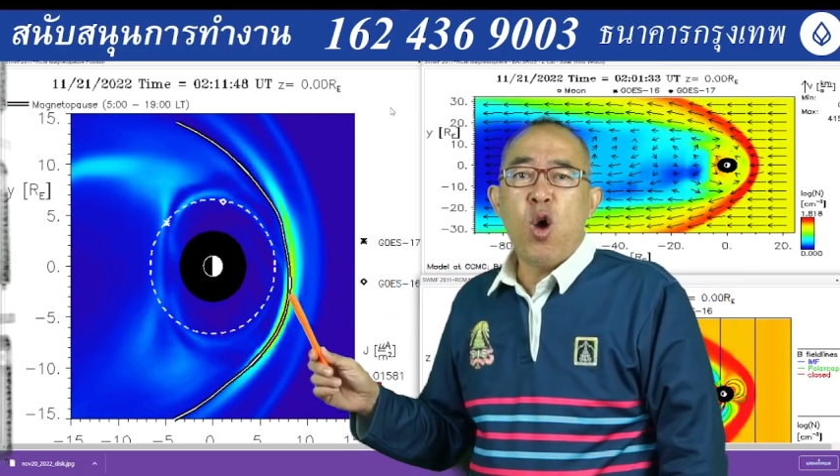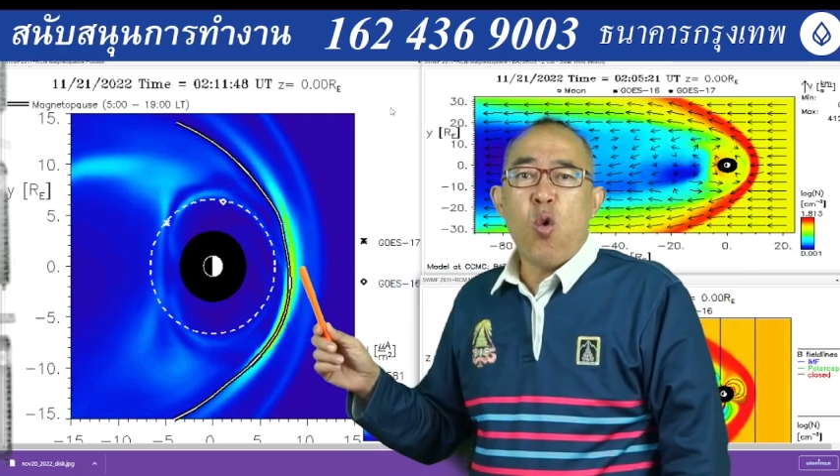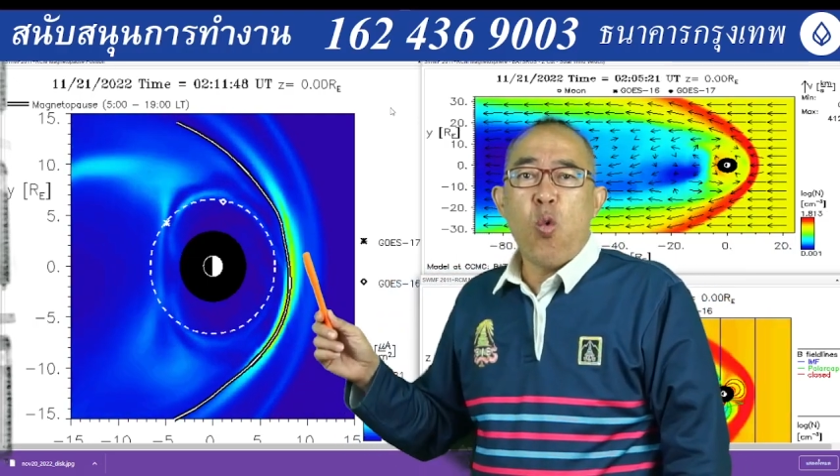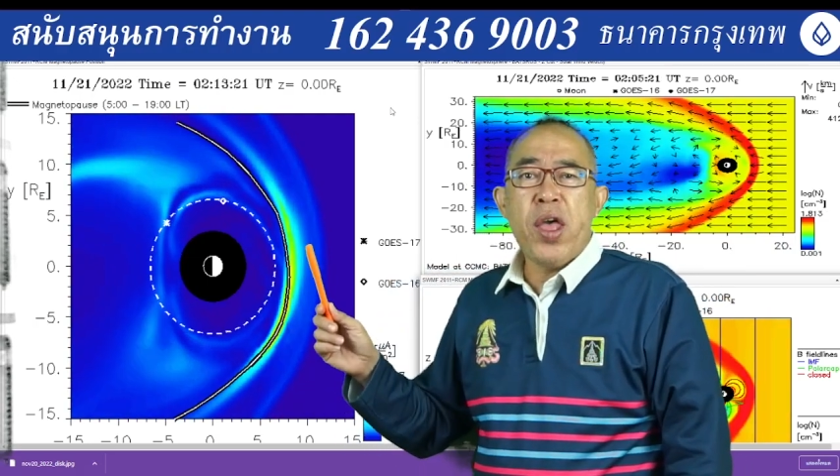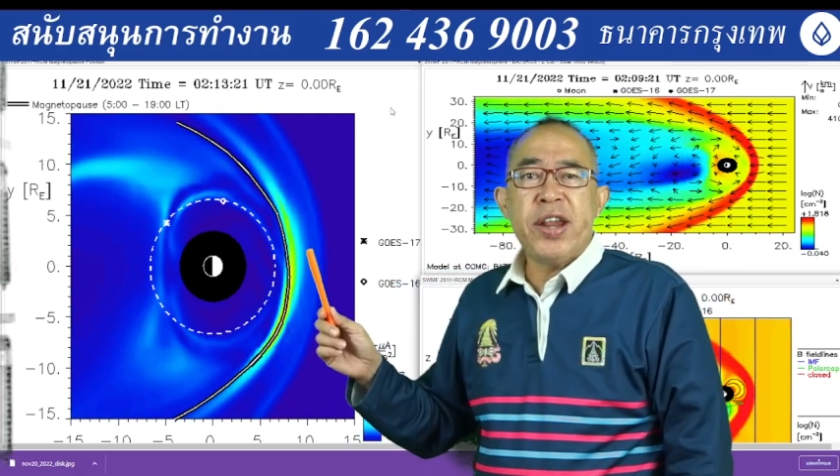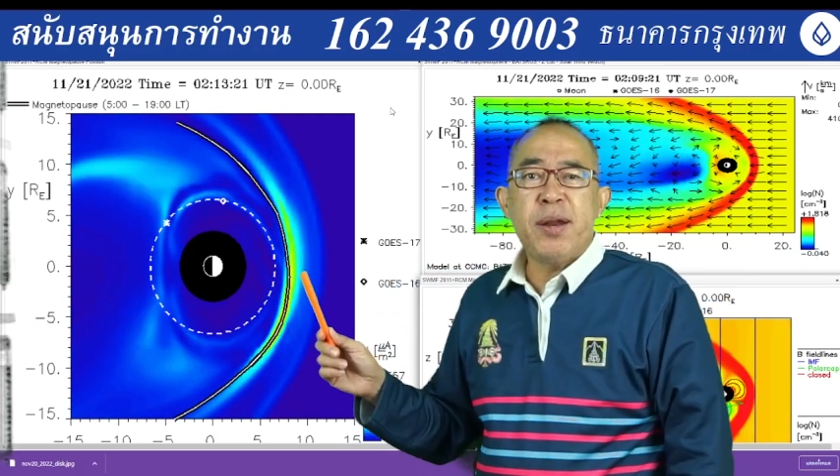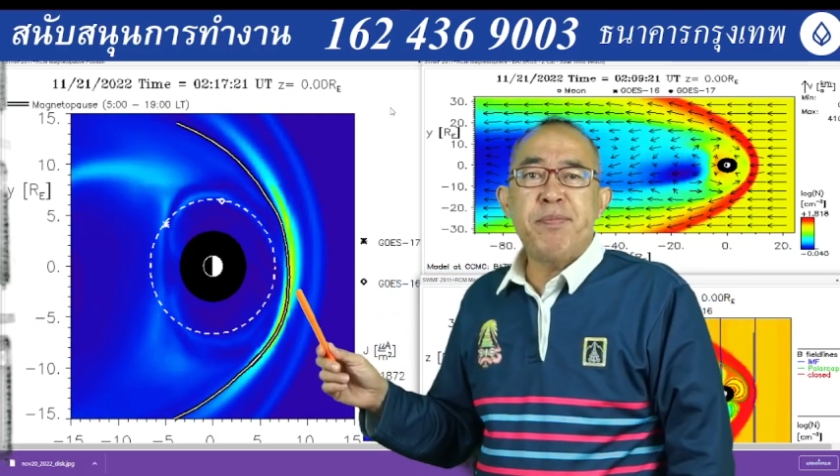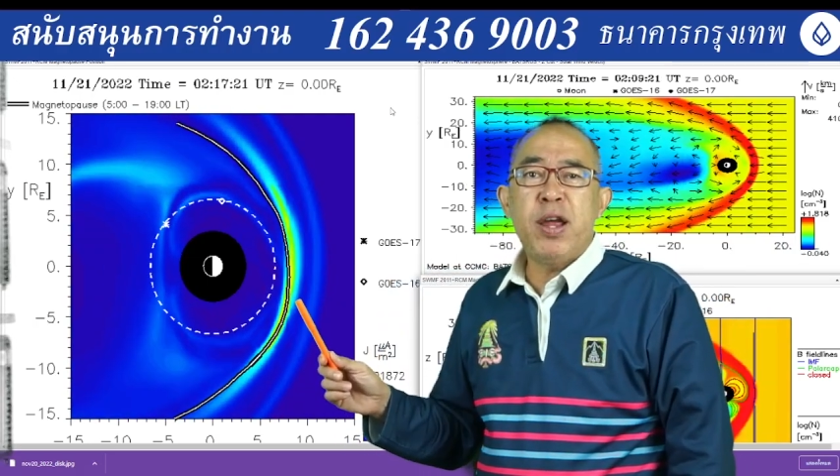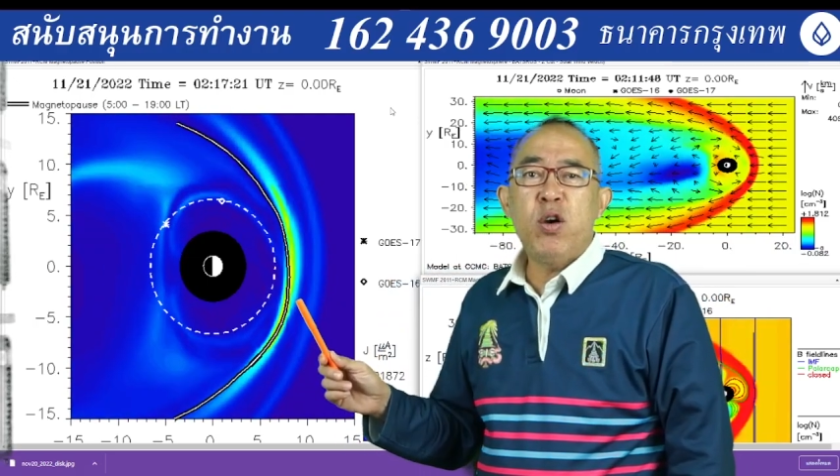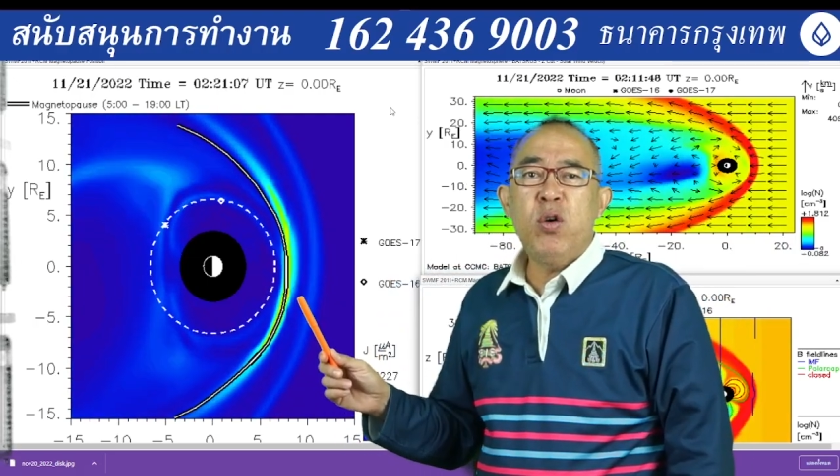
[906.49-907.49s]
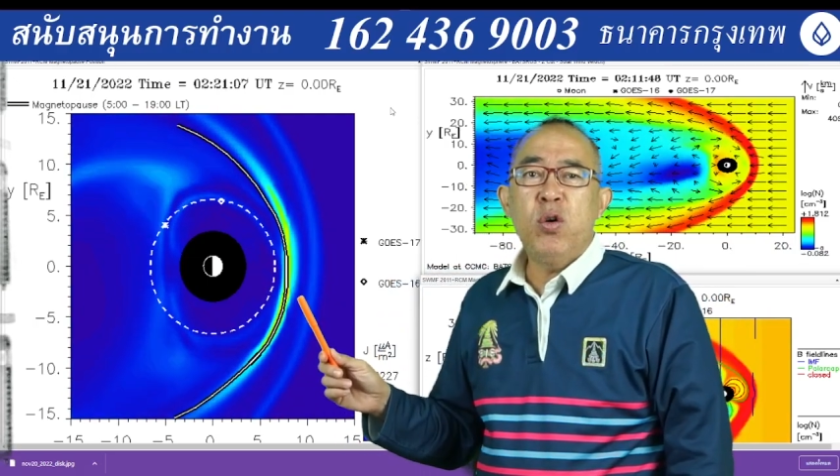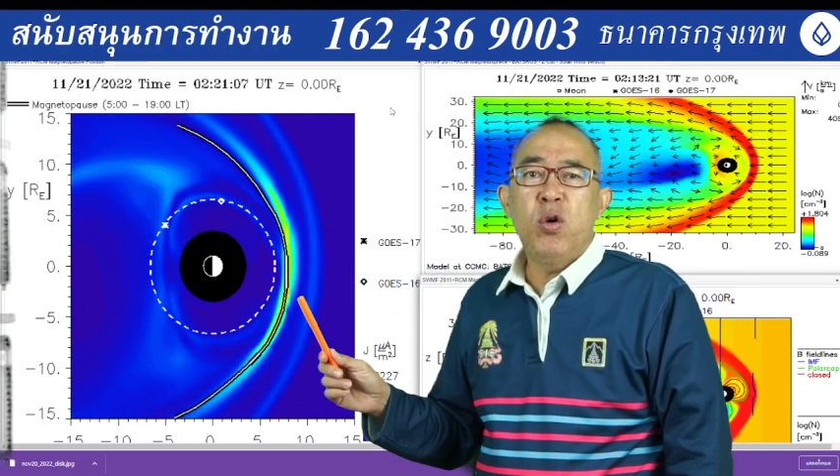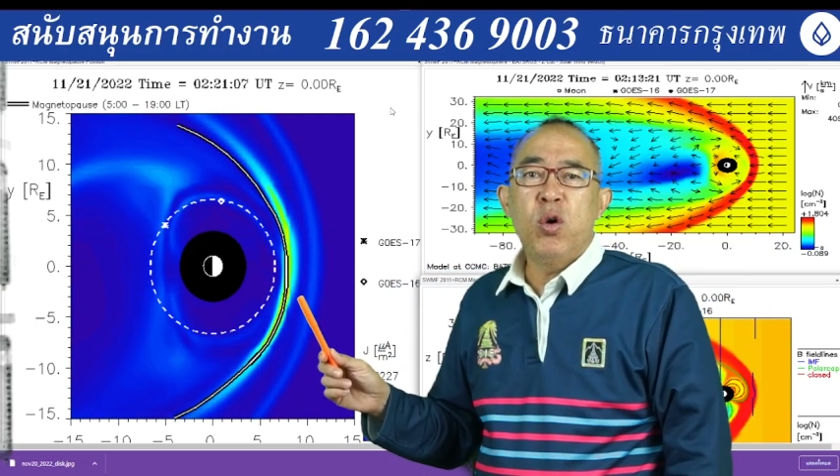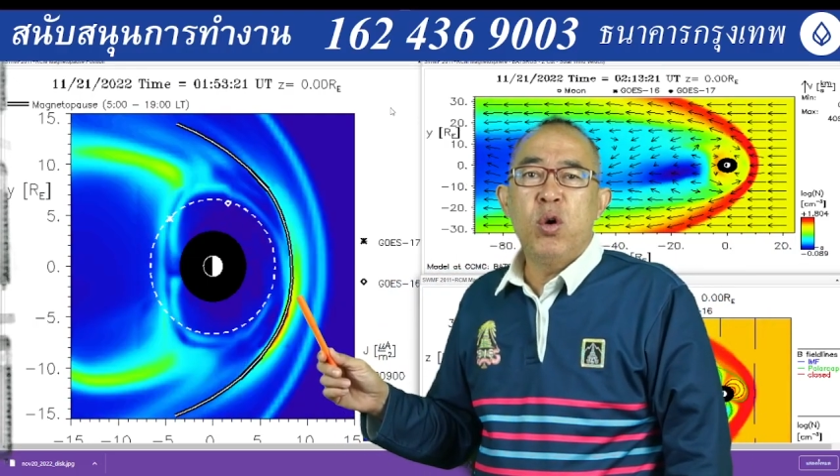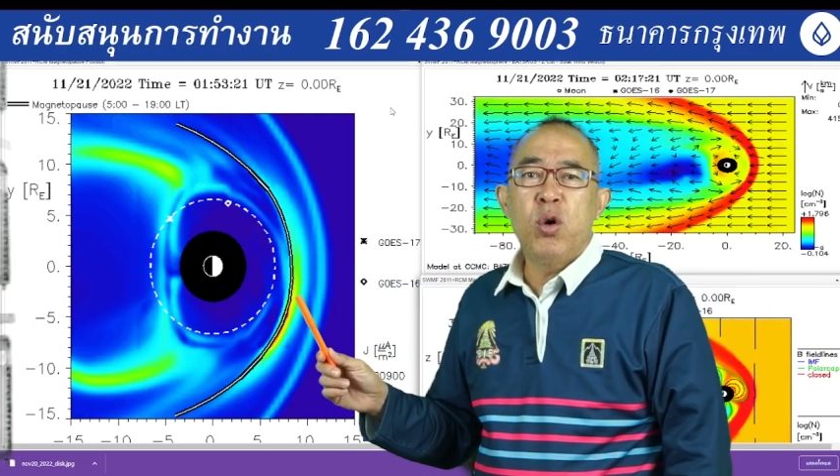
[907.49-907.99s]
Van Allen belt
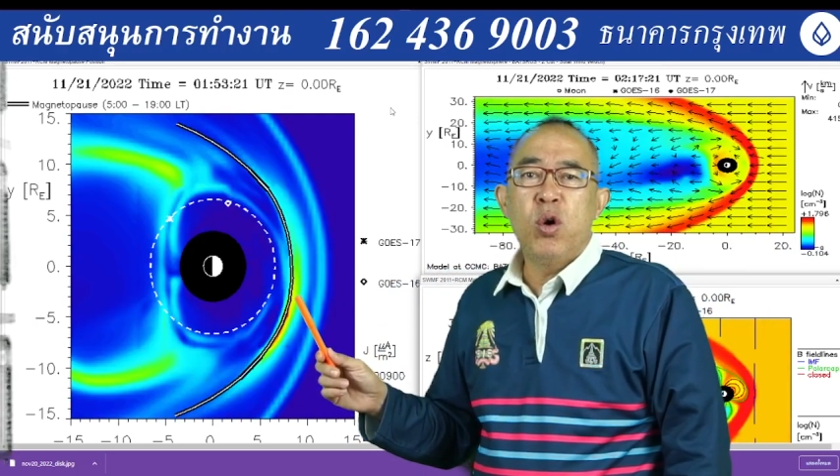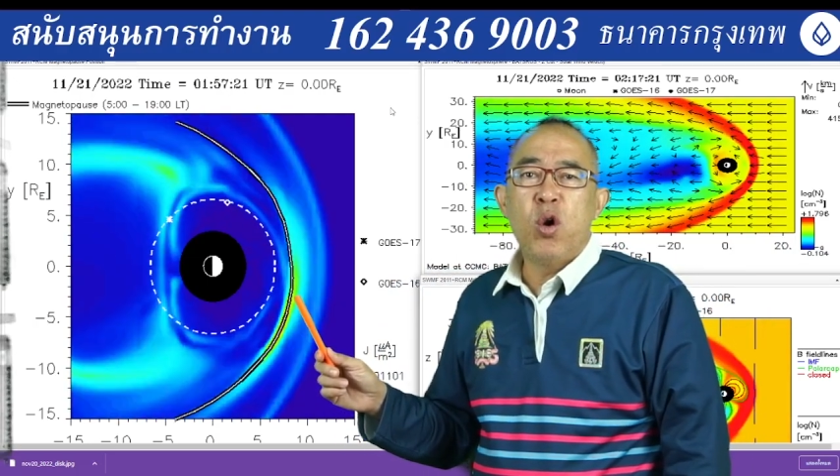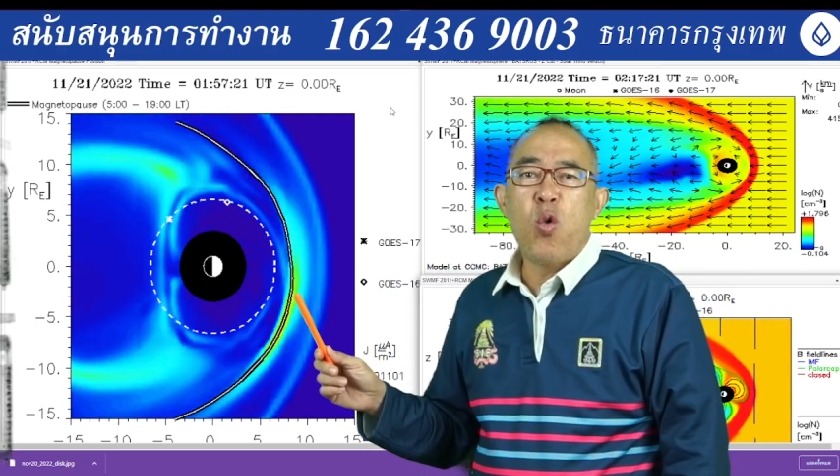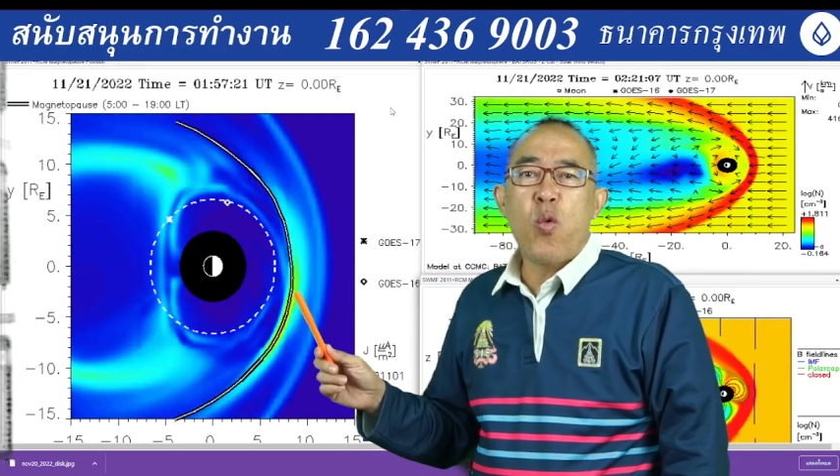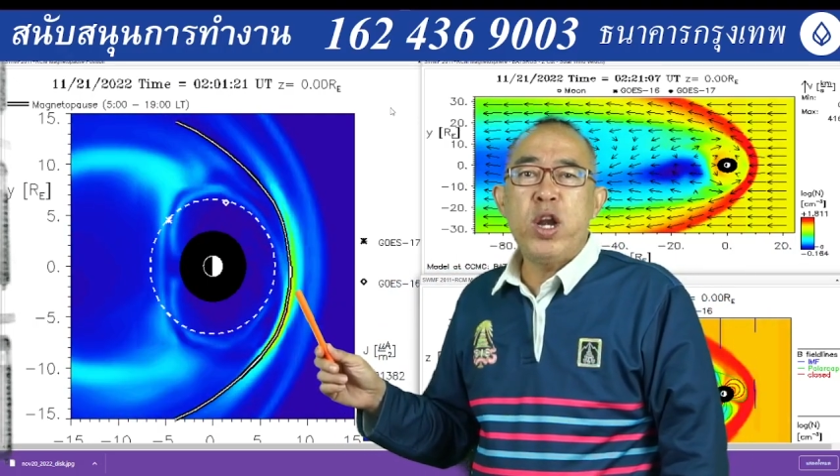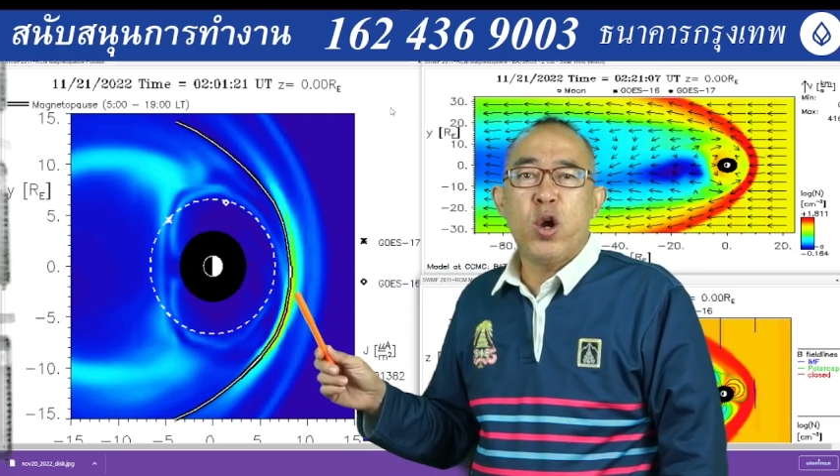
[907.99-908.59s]
really